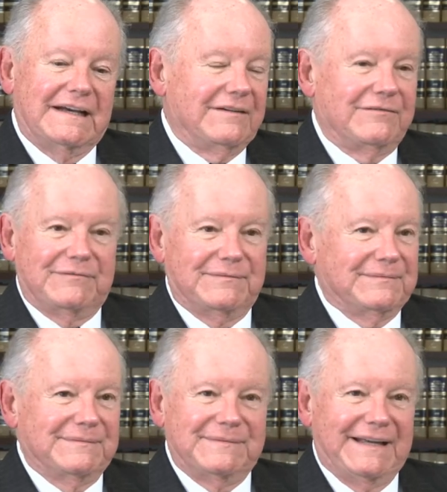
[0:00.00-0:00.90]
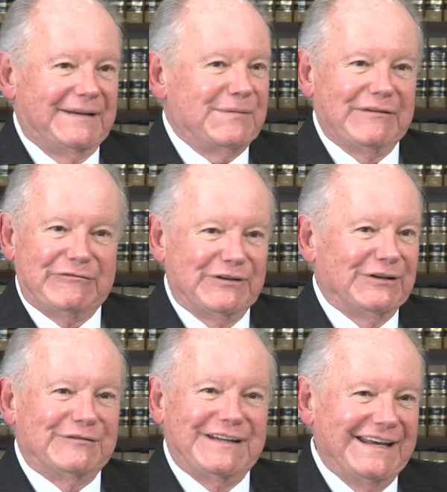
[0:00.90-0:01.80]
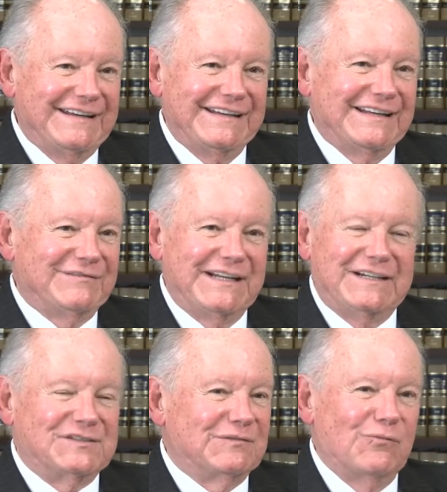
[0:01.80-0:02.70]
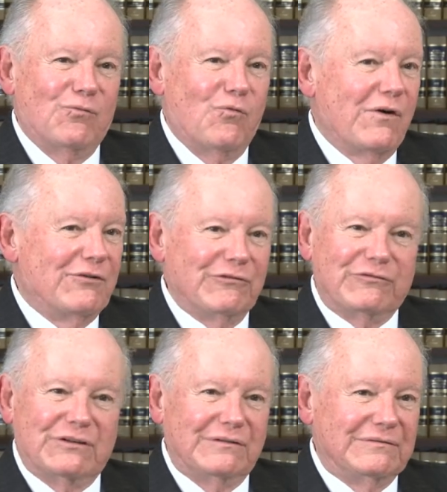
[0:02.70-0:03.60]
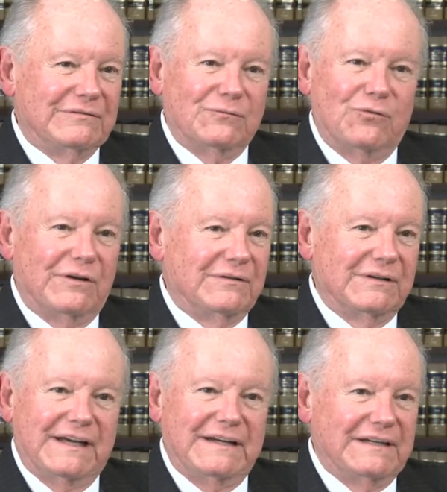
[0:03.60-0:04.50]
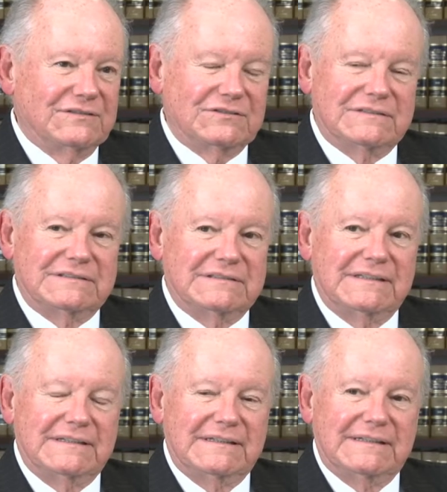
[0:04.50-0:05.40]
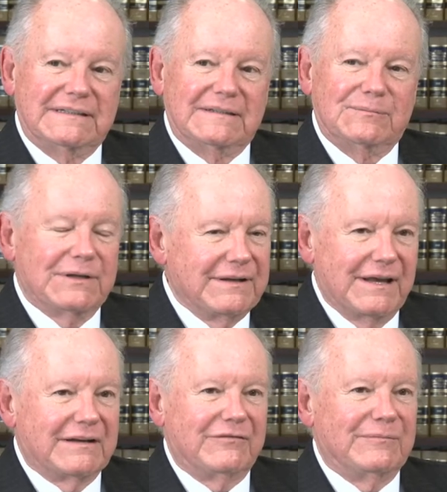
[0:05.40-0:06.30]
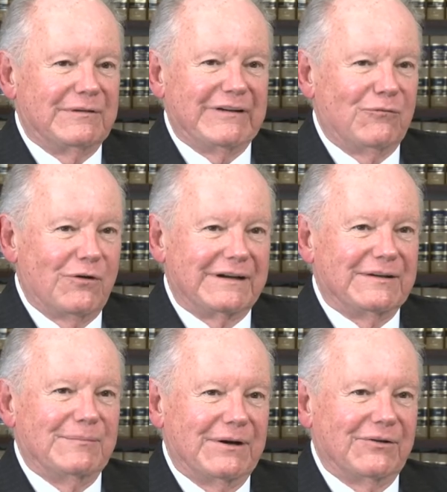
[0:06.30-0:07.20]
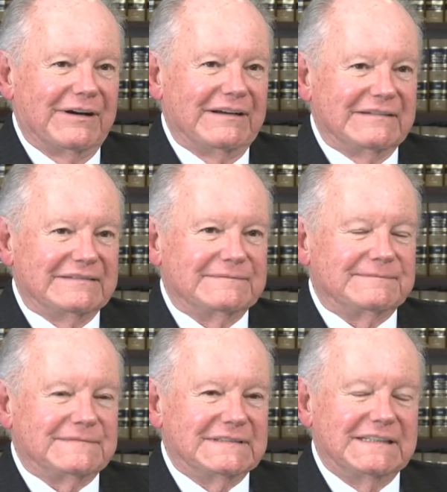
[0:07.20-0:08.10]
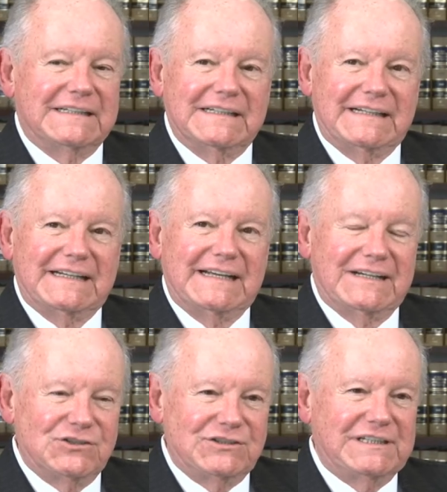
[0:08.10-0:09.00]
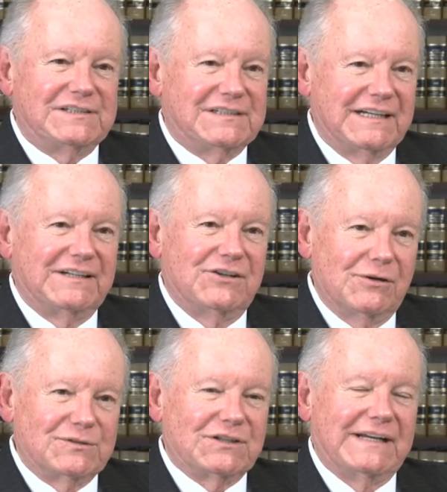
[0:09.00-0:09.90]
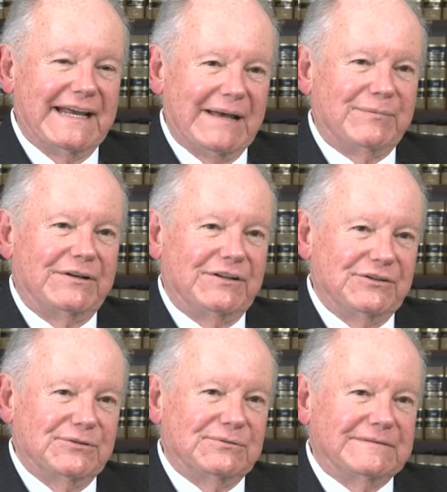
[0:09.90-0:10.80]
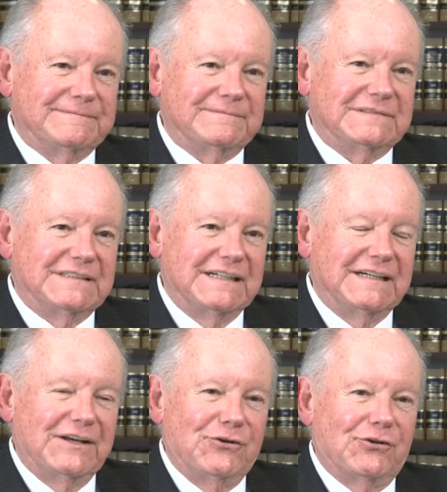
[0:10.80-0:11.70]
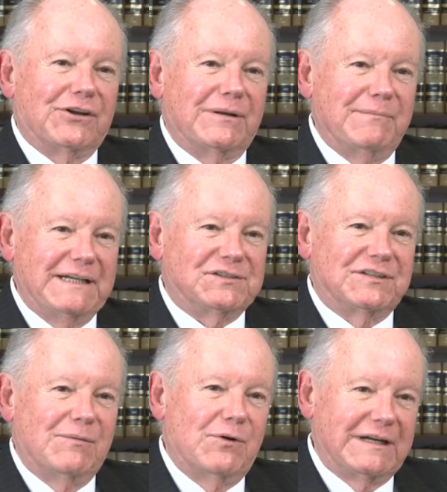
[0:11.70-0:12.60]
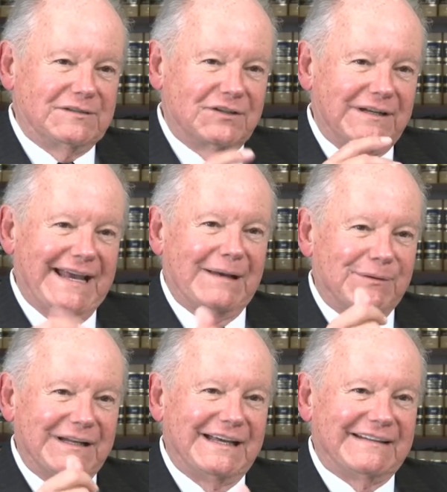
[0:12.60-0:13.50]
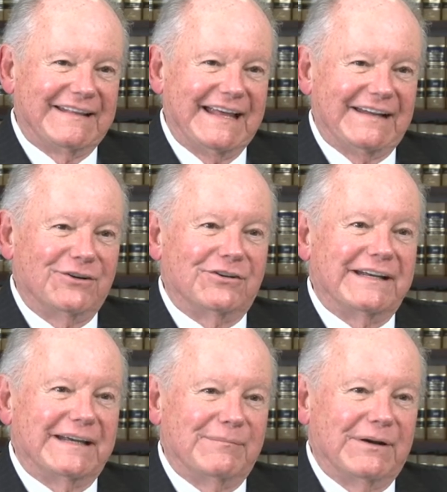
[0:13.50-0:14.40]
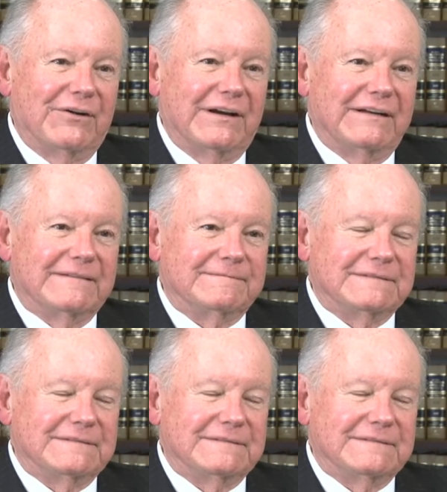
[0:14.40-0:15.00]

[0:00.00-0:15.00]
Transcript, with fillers: I've had my fill of dating. I've dated some wonderful ladies, but none of them have I wanted to marry. And she said, You know what's going to happen to you? You're going to meet someone, it's going to happen like that. You're going to get married.